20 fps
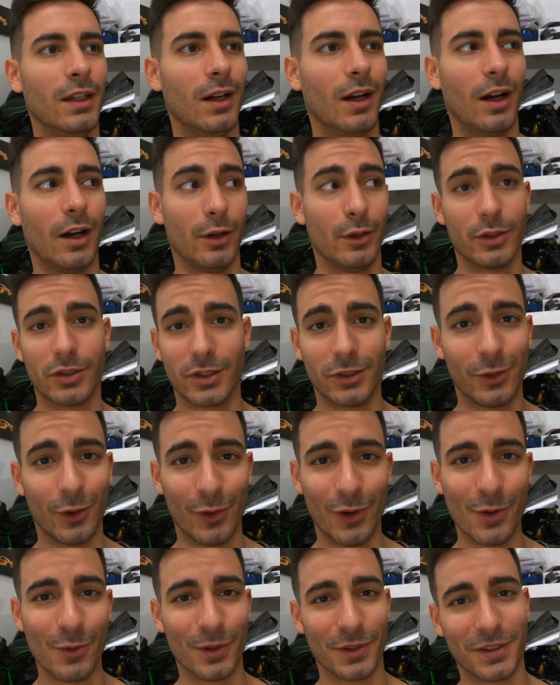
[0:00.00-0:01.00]
I honestly don't
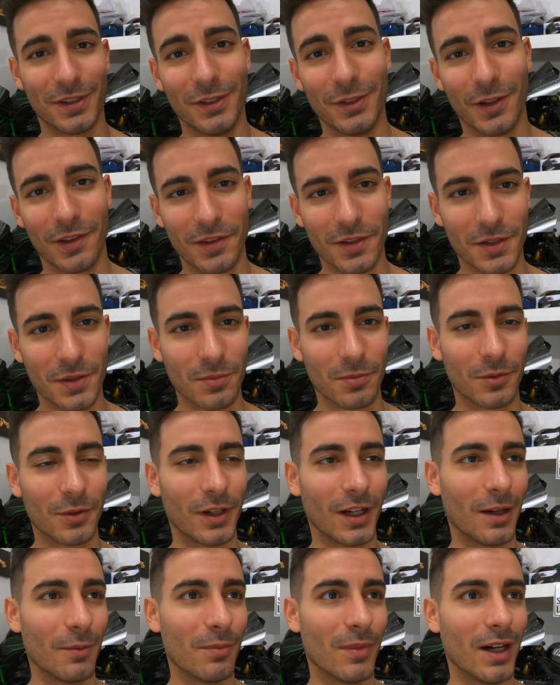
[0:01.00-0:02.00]
know what to do at this point.
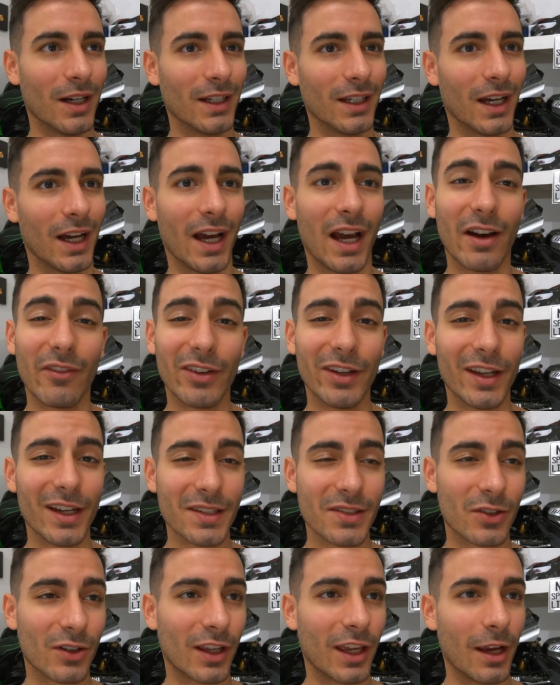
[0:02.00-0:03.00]
I have a
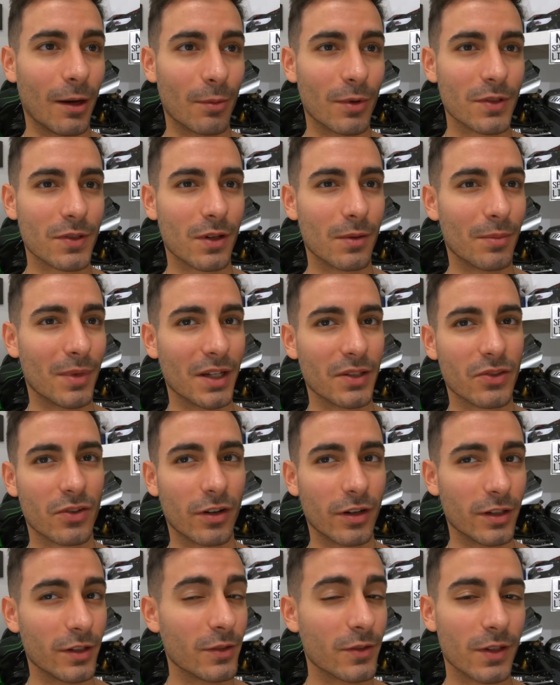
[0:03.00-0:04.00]
nicer camera, so I might
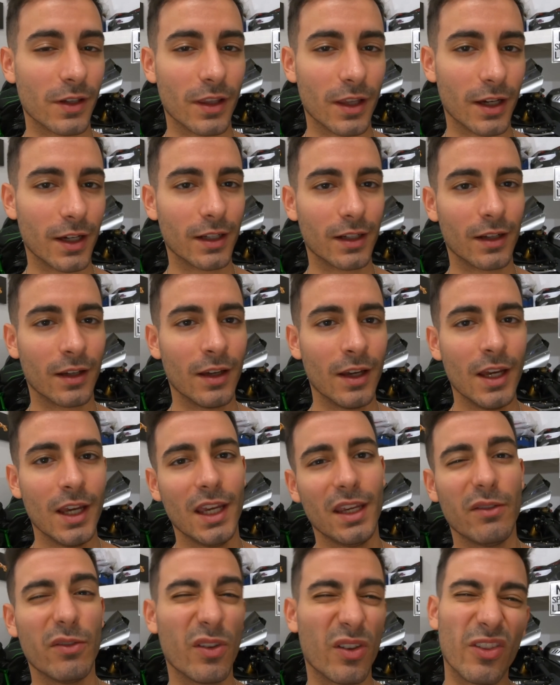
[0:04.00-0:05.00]
start using that,
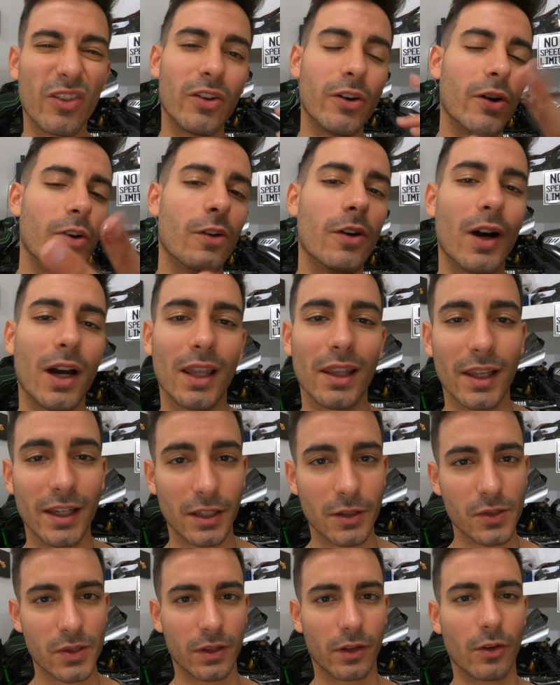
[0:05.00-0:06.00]
even though I like
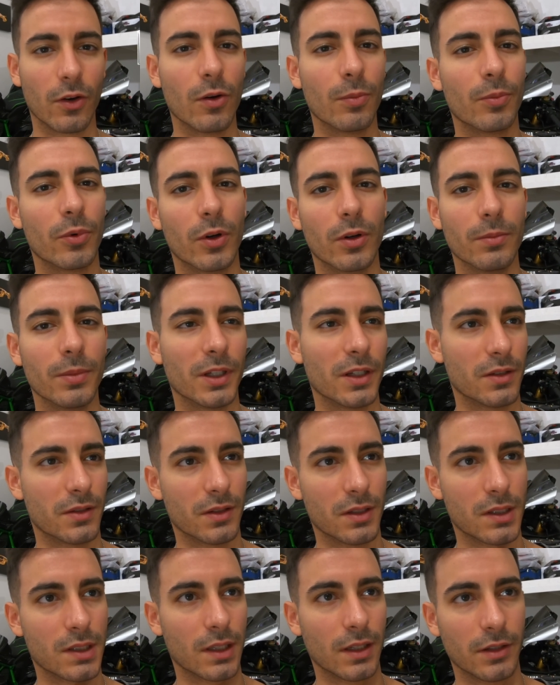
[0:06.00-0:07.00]
using the GoPro because
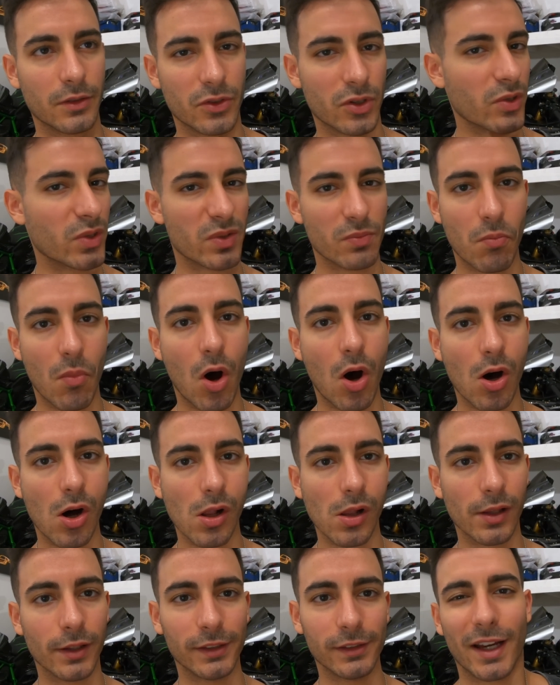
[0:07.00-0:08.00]
it's like just
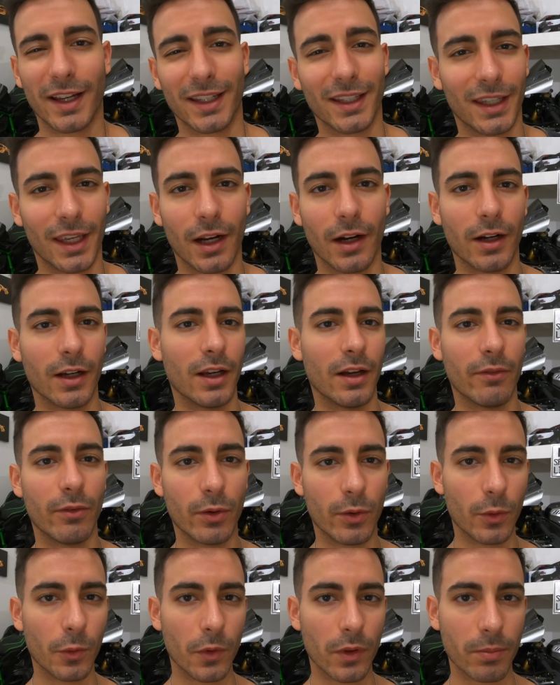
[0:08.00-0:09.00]
small and I can carry it
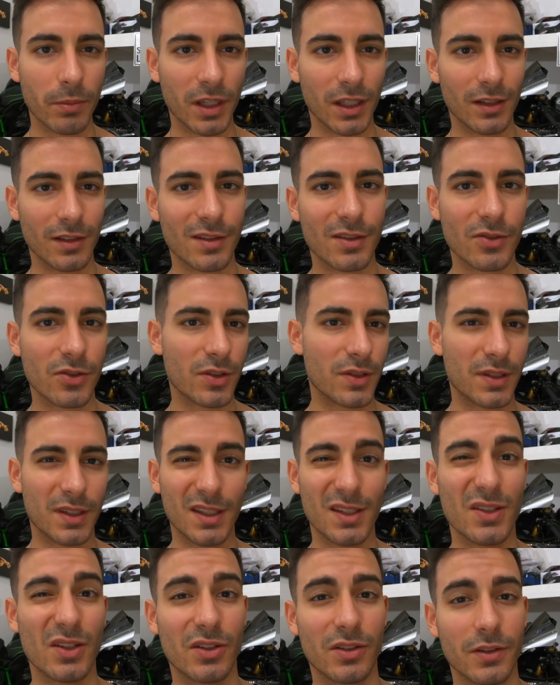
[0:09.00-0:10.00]
everywhere with me and it's just
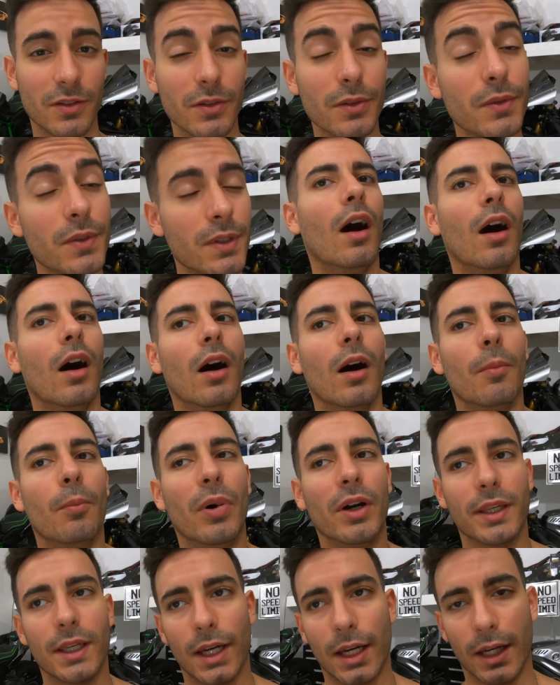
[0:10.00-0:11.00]
easier to use.
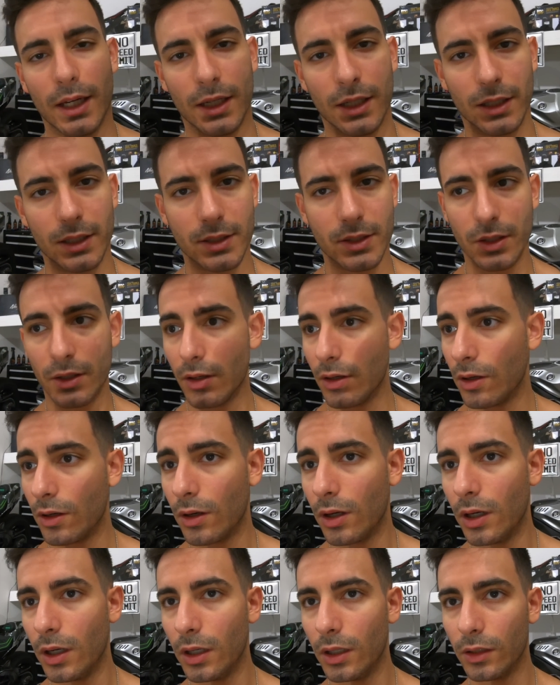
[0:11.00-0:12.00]
But yeah, so
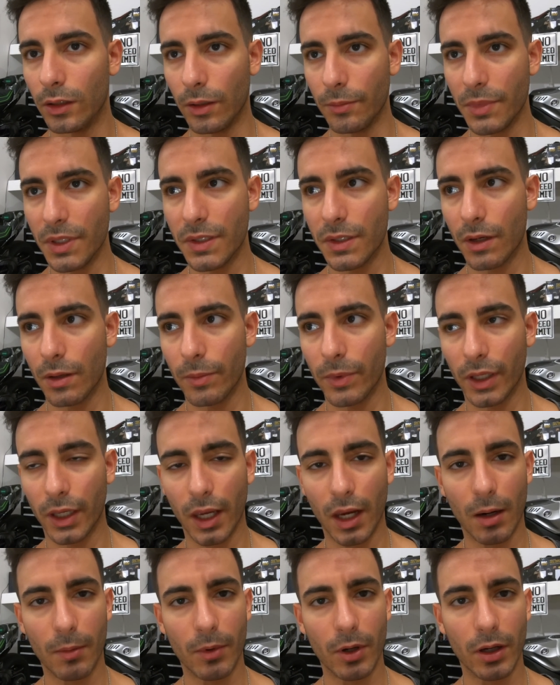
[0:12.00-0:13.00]
let me set up the
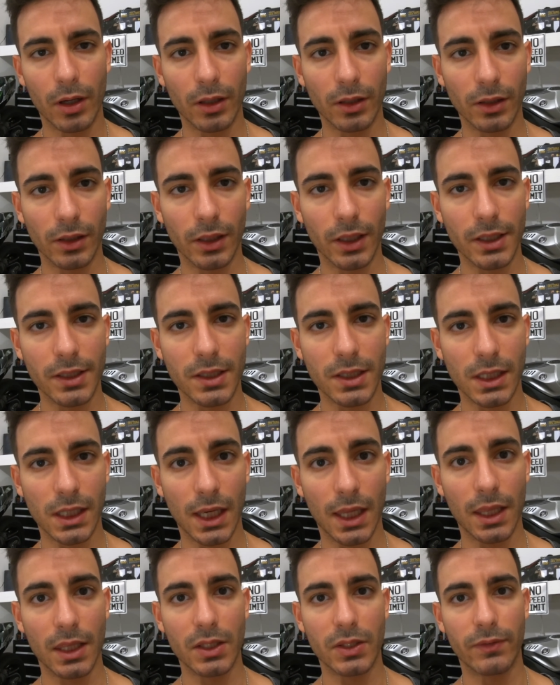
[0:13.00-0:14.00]
camera and let's
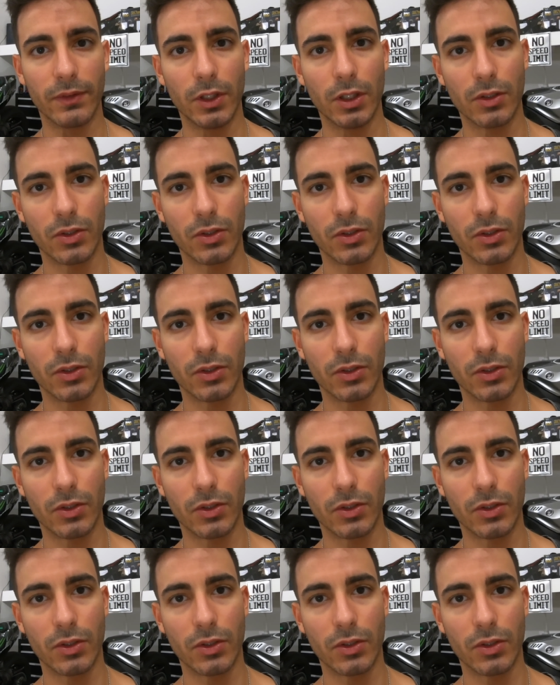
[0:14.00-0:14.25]
get this video